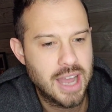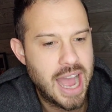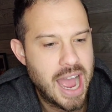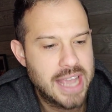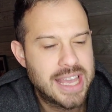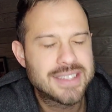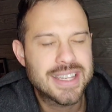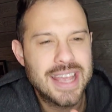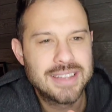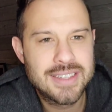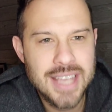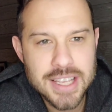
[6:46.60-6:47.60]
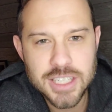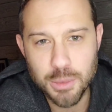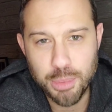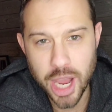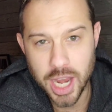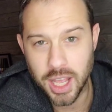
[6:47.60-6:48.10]
I guess,
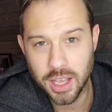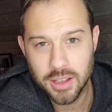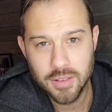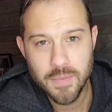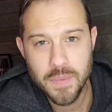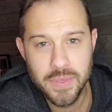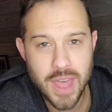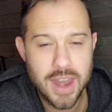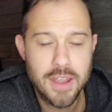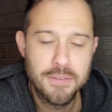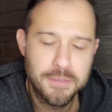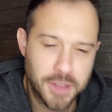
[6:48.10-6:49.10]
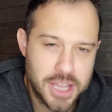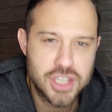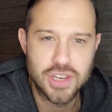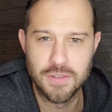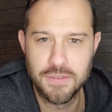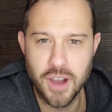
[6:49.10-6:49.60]
anticipating that
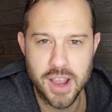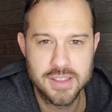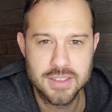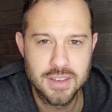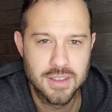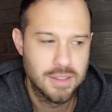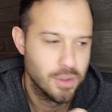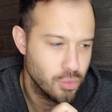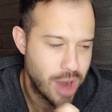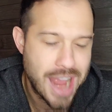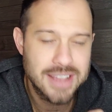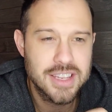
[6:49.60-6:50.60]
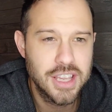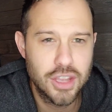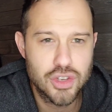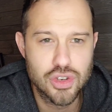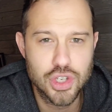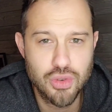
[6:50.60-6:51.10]
inflation fight, the rising
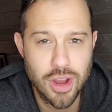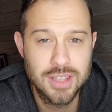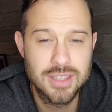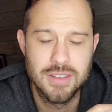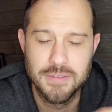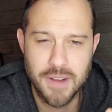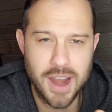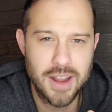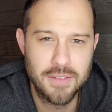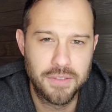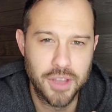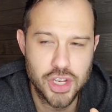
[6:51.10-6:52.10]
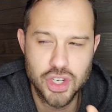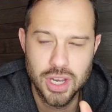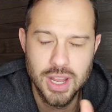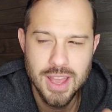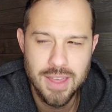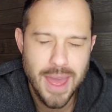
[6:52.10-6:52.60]
interest rates to fight
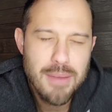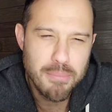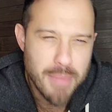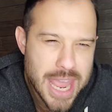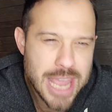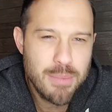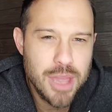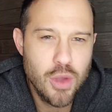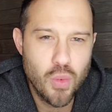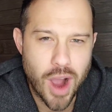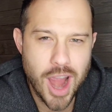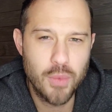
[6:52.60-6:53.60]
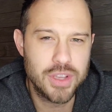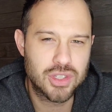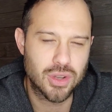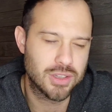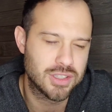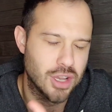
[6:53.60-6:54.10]
inflation. That may be why we
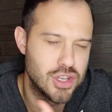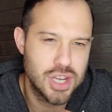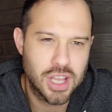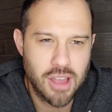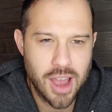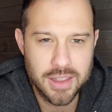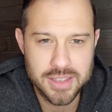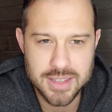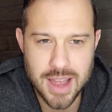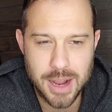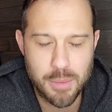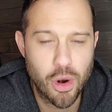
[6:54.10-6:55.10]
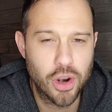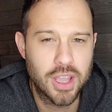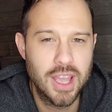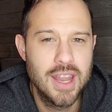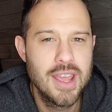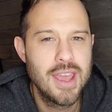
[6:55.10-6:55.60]
saw such a decline in the stock
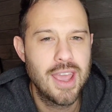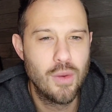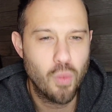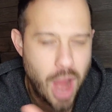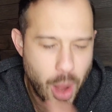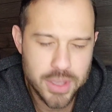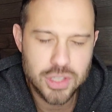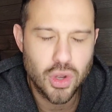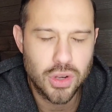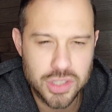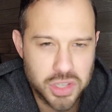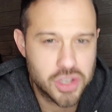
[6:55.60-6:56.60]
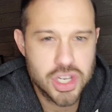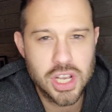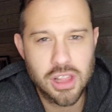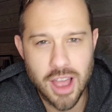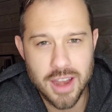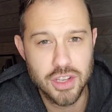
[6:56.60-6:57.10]
market and why we saw such a
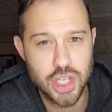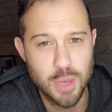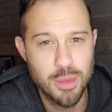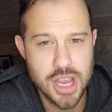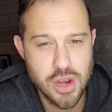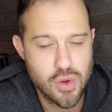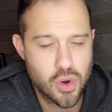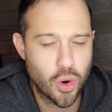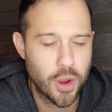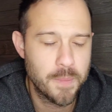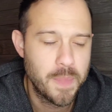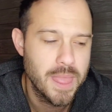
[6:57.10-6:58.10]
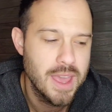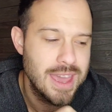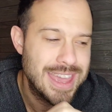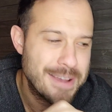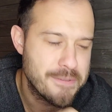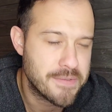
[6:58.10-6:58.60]
decline in Shiba Inu coin.
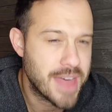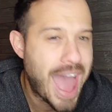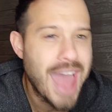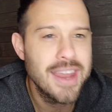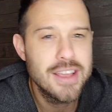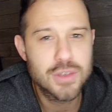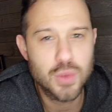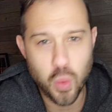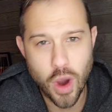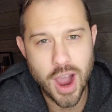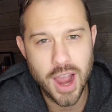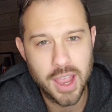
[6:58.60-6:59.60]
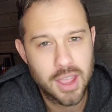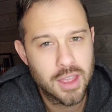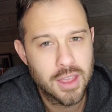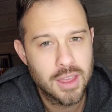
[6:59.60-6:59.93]
If that is why,